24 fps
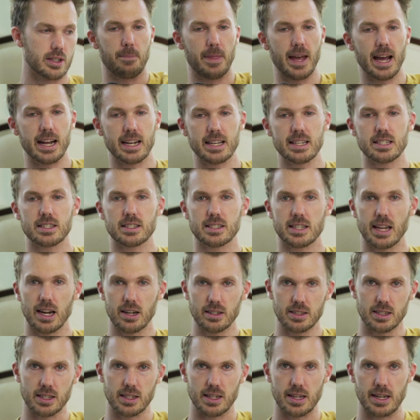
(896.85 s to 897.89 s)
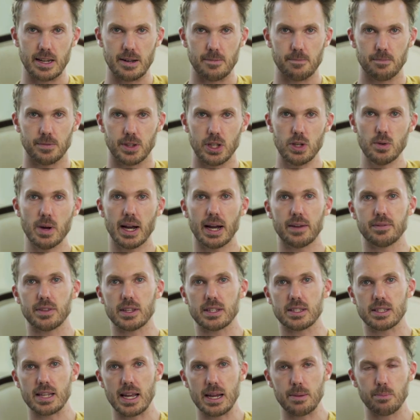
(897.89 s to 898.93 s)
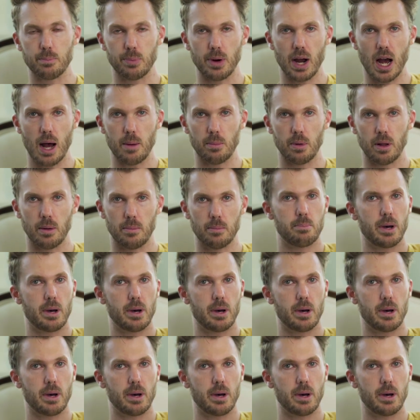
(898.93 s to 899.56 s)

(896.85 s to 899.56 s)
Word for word: that is scarcity you have the same problem.